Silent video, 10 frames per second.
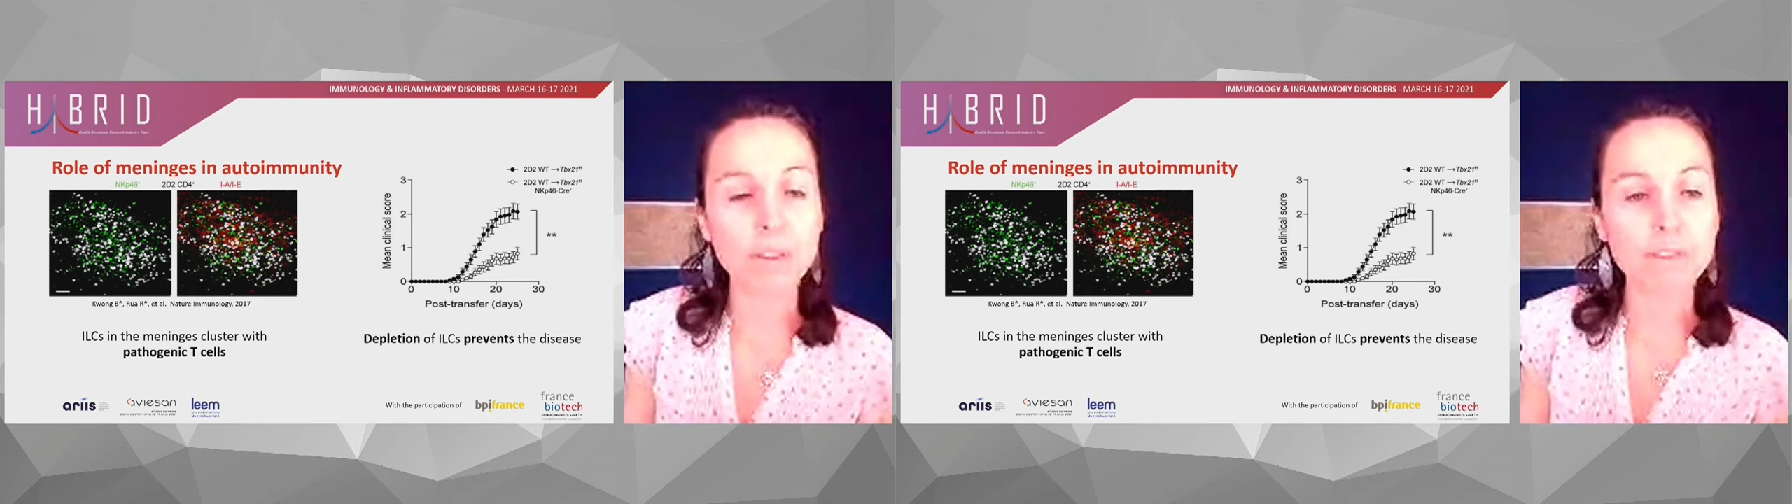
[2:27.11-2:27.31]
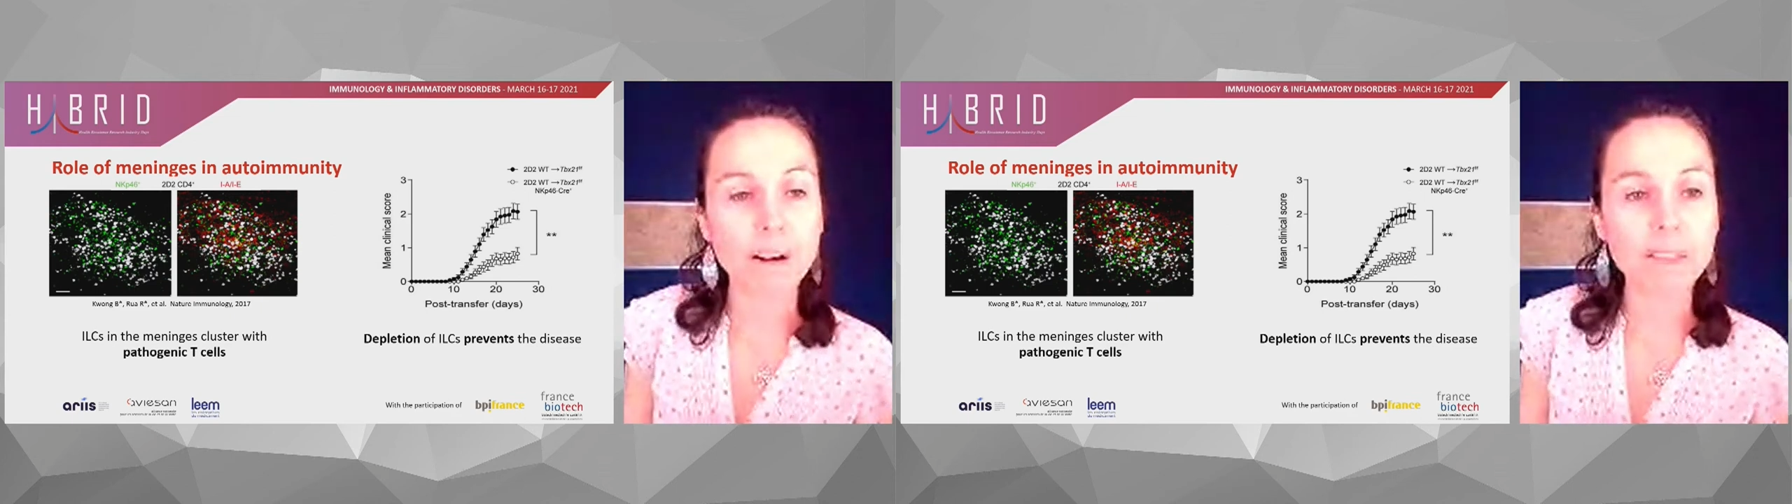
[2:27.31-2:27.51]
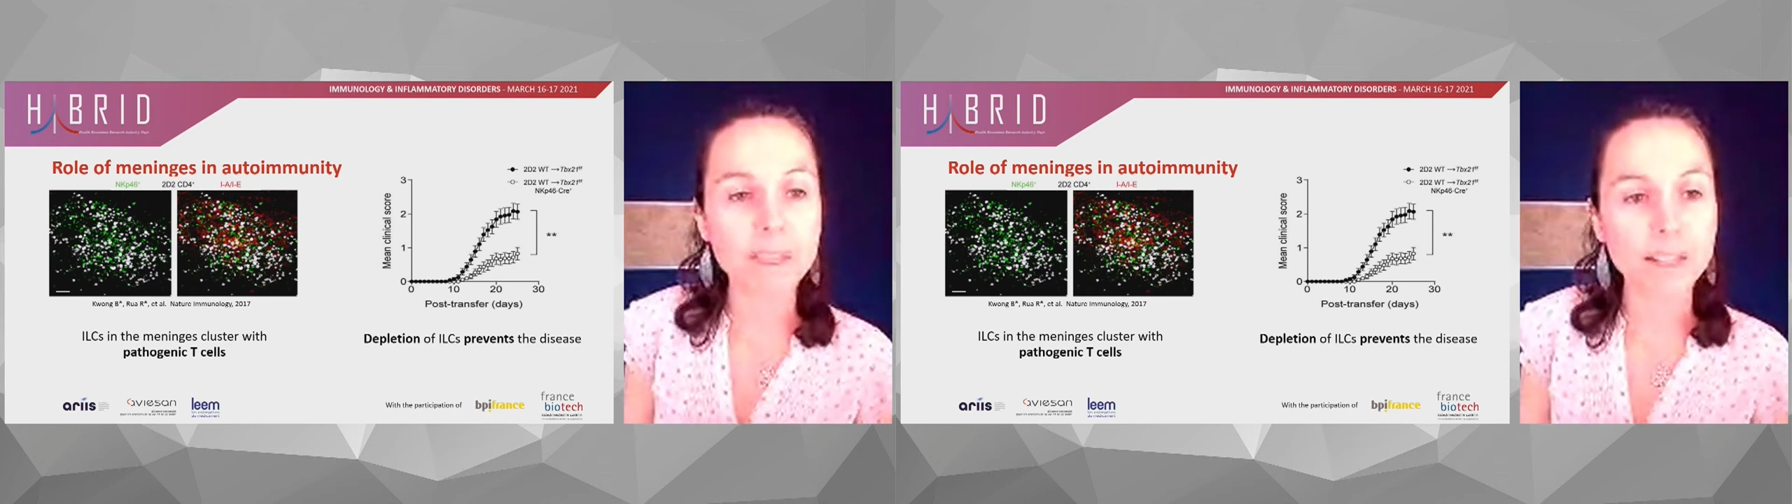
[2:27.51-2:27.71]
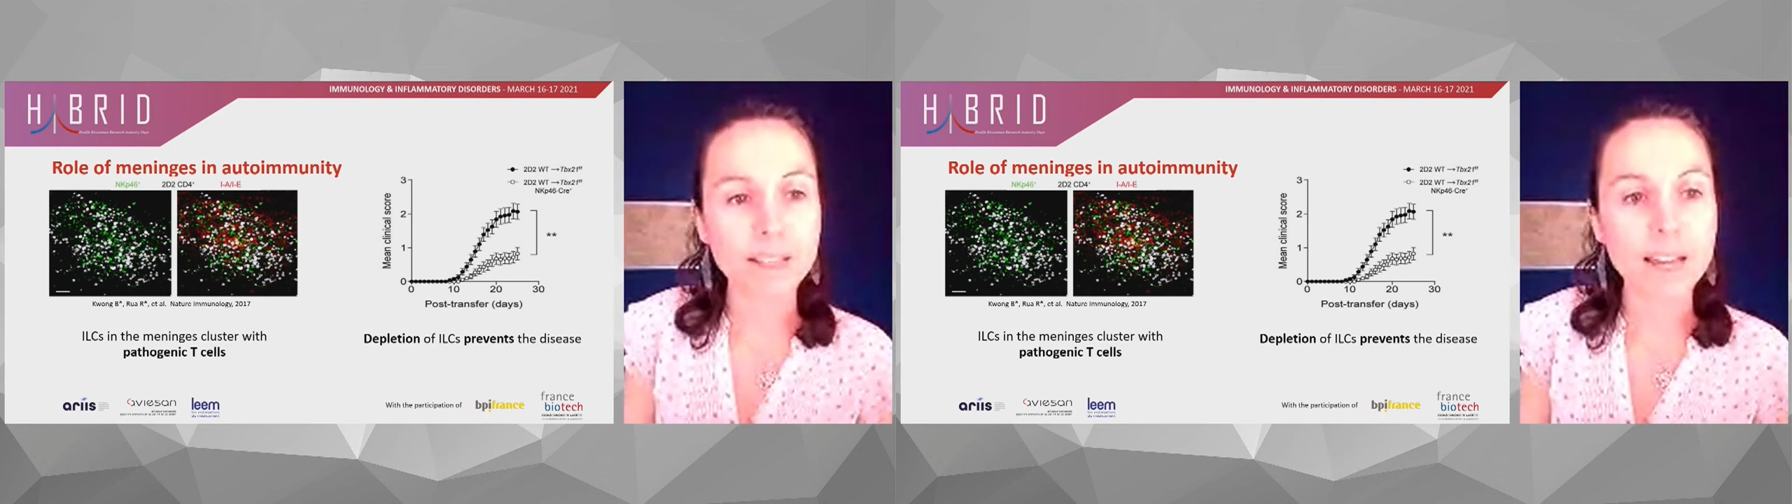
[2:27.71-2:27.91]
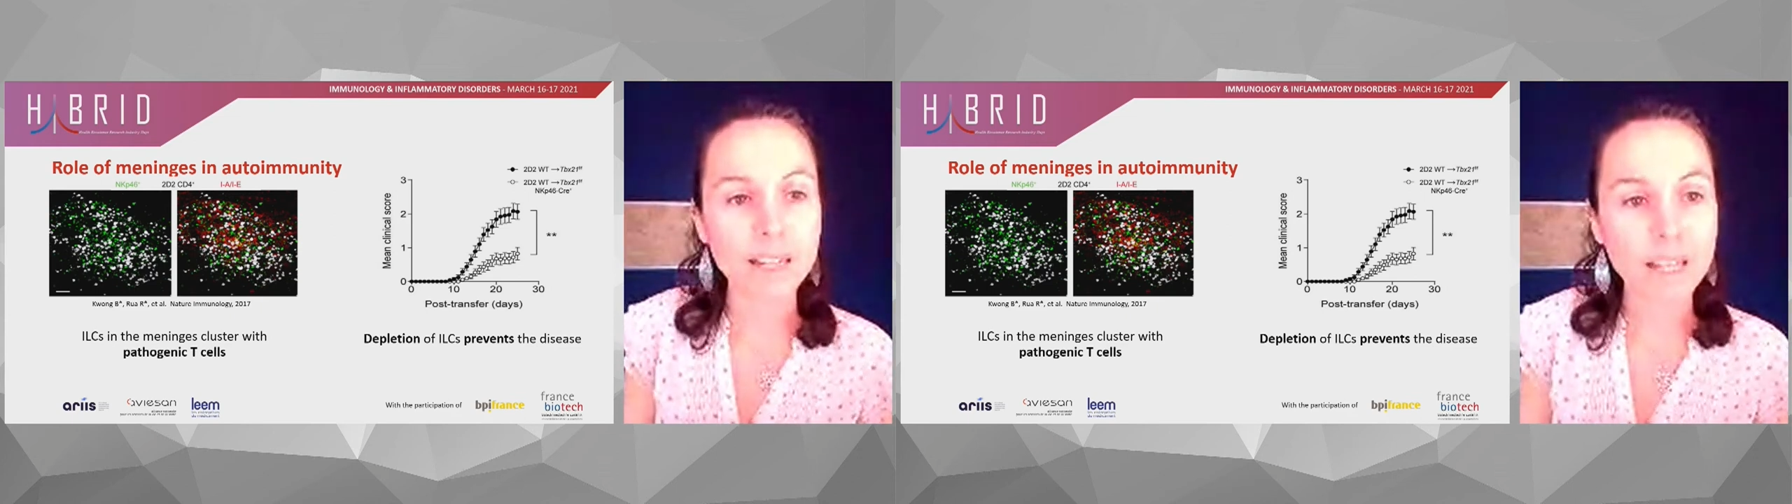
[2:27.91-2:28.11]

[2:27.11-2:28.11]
we found that